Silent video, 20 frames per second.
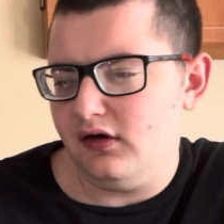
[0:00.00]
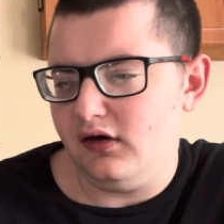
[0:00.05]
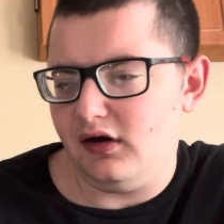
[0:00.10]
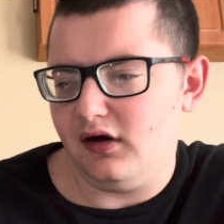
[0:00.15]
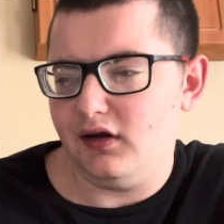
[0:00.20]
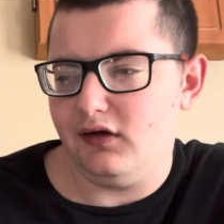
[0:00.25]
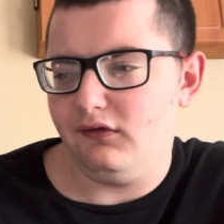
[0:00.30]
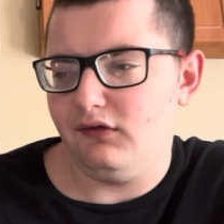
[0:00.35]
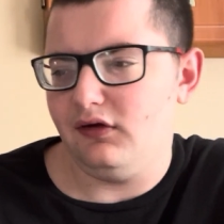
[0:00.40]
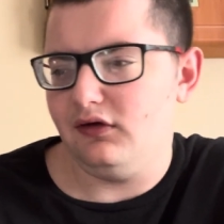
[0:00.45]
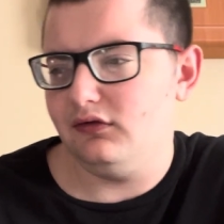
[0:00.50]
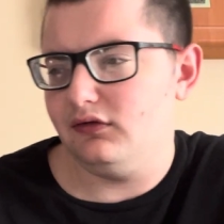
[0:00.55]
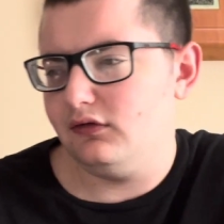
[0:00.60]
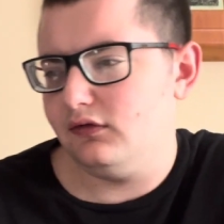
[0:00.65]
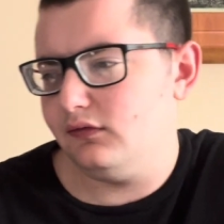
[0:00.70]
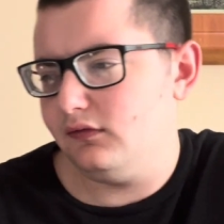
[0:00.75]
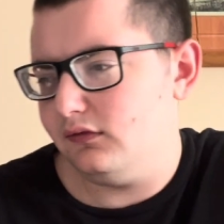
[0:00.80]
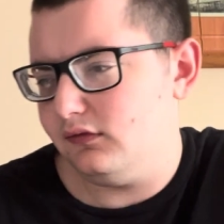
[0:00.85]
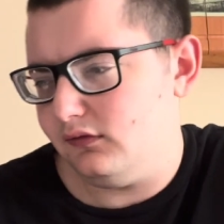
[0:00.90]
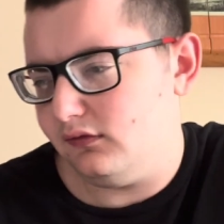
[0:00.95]
Anyways,
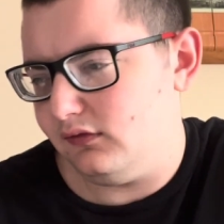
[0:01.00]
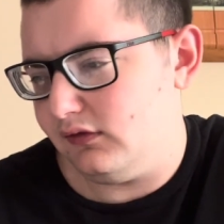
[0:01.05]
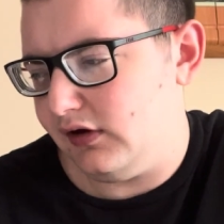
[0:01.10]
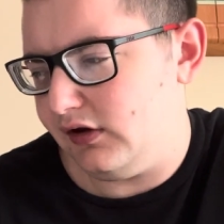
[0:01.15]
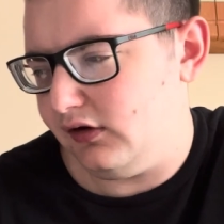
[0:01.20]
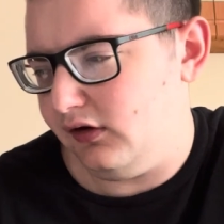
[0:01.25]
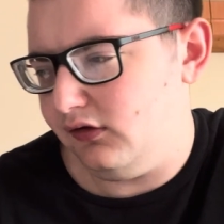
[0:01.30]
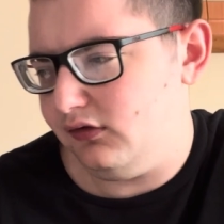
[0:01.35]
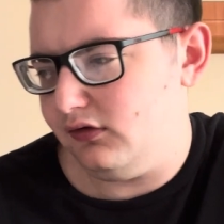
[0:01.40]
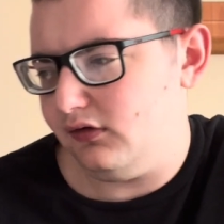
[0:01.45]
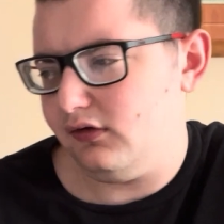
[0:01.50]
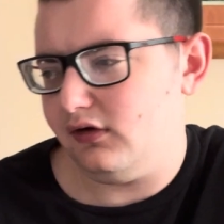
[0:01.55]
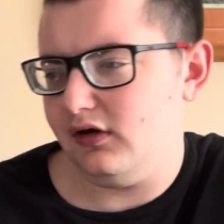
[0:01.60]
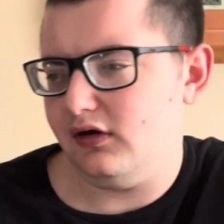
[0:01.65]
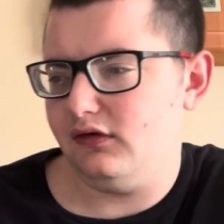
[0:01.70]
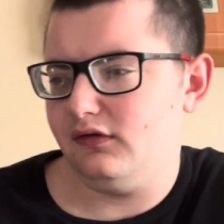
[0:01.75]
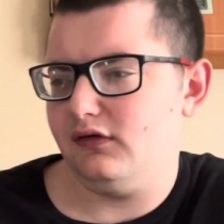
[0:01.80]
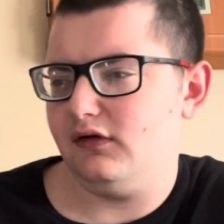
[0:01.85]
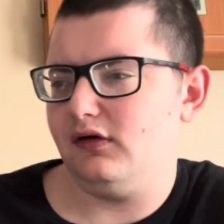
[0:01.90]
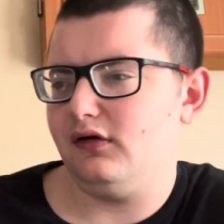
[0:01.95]
and also I
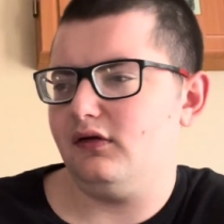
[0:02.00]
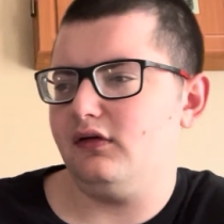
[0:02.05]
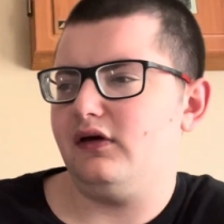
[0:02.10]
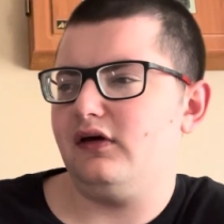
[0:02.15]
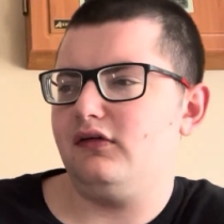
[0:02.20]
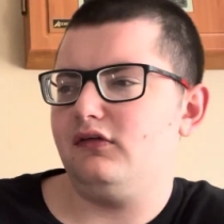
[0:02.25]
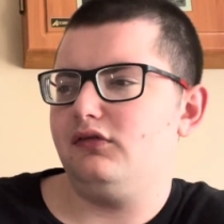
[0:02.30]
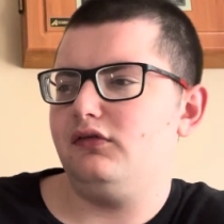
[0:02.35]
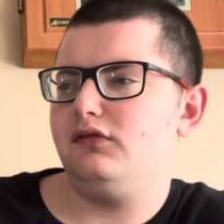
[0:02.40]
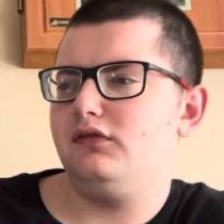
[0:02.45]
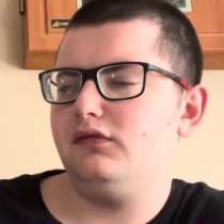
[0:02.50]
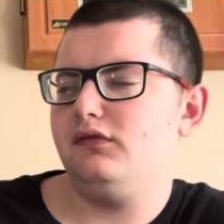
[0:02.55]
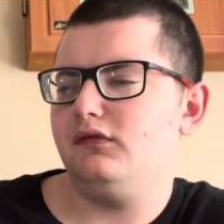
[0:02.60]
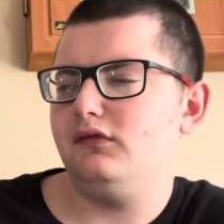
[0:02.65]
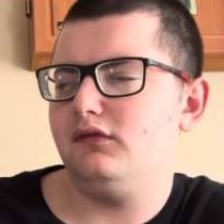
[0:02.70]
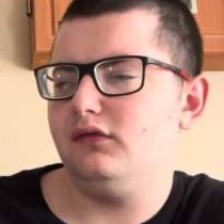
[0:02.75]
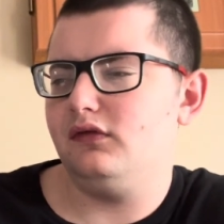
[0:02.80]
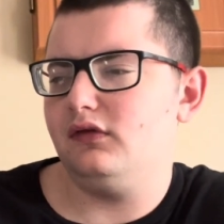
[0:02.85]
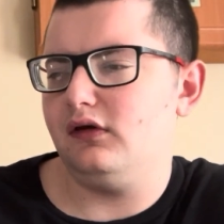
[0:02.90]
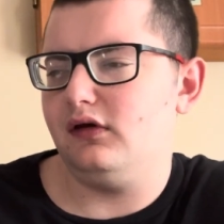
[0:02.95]
think a lot of
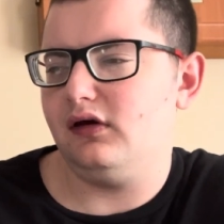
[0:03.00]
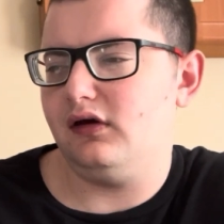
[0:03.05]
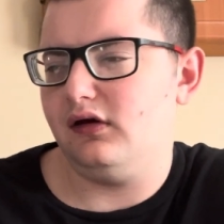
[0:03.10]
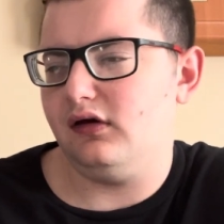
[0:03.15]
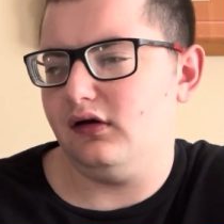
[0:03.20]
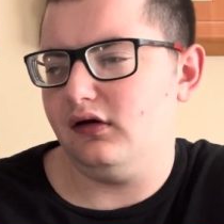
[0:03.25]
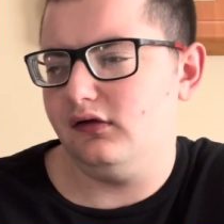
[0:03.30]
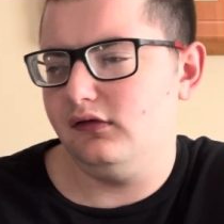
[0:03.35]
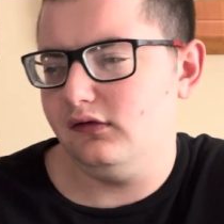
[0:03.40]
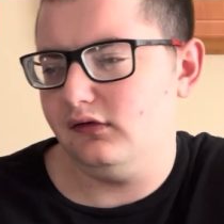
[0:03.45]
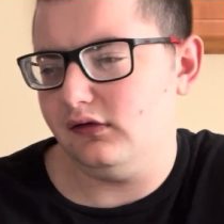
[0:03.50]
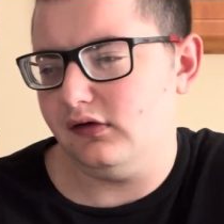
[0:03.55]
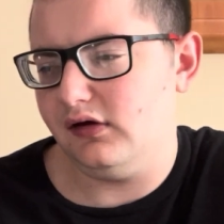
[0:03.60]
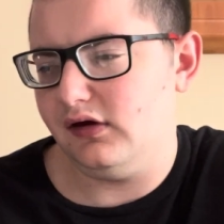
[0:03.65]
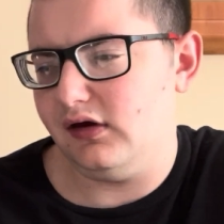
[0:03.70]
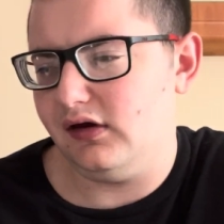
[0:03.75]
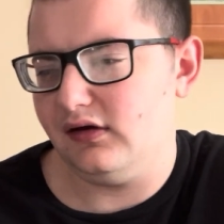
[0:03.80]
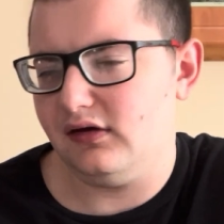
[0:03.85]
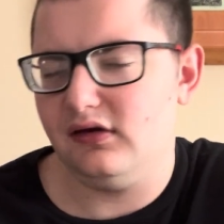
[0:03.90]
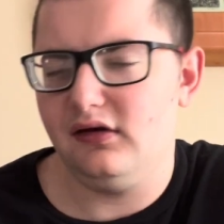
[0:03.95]
the
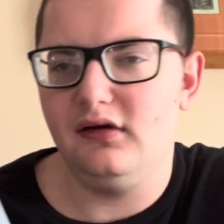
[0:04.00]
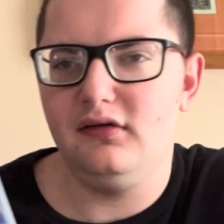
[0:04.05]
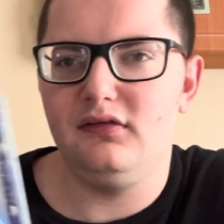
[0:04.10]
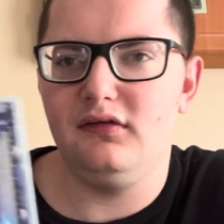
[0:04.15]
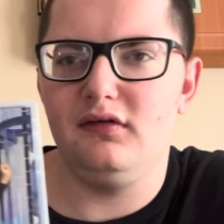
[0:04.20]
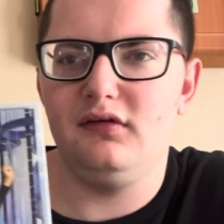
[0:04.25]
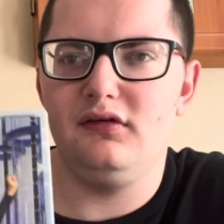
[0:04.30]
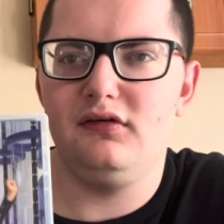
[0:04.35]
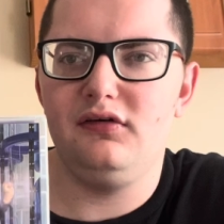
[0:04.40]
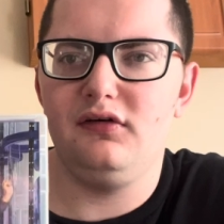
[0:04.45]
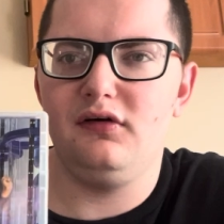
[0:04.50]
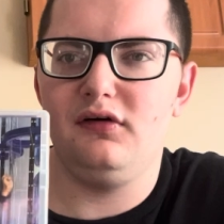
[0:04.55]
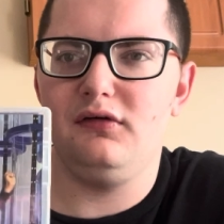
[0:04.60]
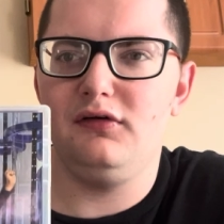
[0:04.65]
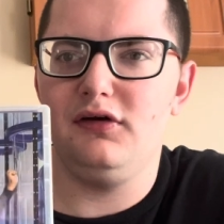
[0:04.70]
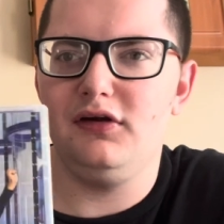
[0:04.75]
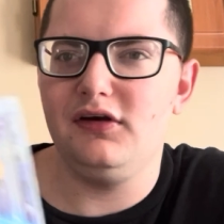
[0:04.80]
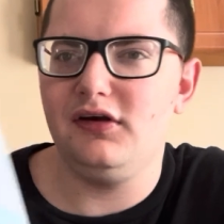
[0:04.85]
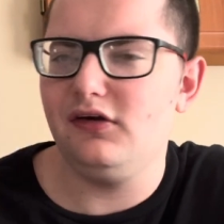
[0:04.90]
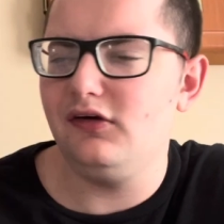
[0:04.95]
kids in the show are
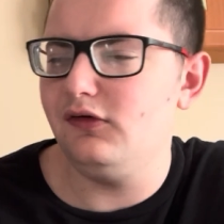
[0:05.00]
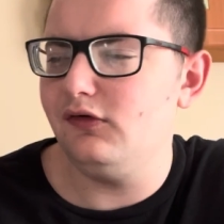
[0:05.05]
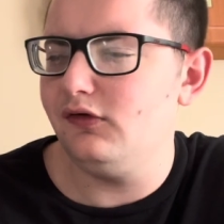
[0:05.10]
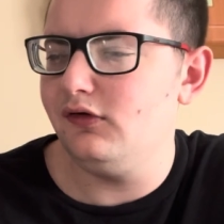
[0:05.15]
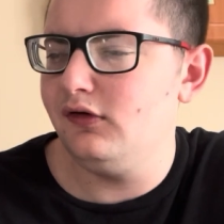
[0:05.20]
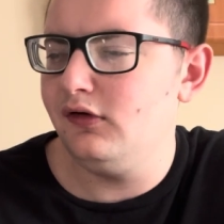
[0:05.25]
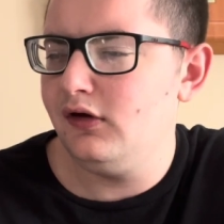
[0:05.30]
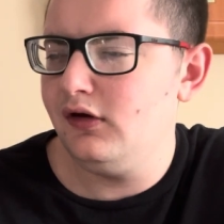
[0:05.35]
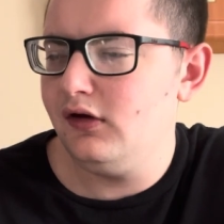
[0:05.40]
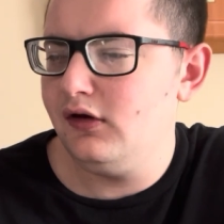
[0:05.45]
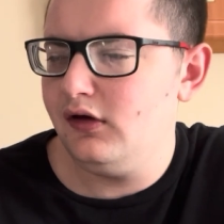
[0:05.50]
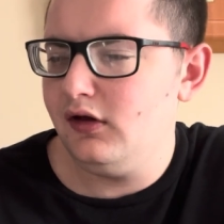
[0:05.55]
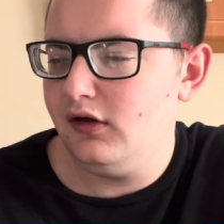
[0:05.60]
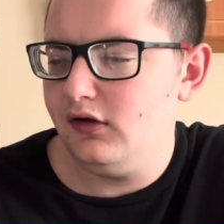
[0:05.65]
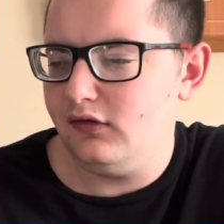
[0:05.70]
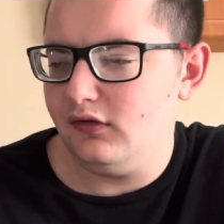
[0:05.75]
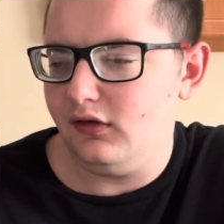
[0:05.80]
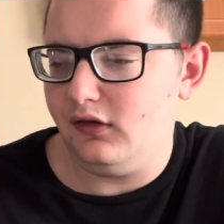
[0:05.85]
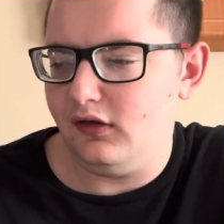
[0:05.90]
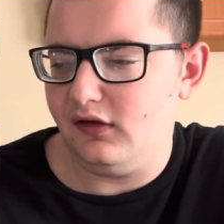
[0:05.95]
really cute.
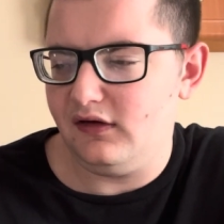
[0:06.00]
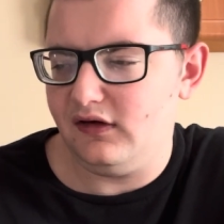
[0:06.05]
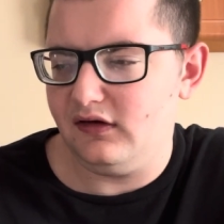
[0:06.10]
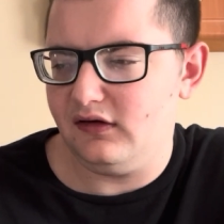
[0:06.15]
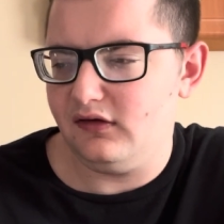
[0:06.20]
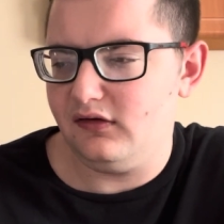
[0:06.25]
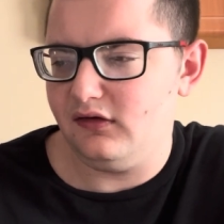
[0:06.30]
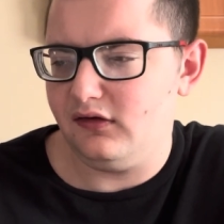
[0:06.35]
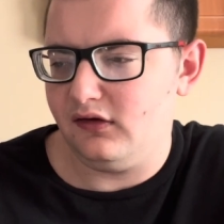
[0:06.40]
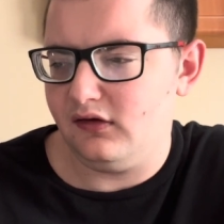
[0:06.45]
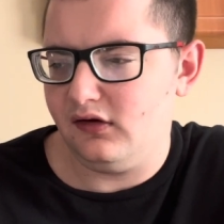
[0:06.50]
Like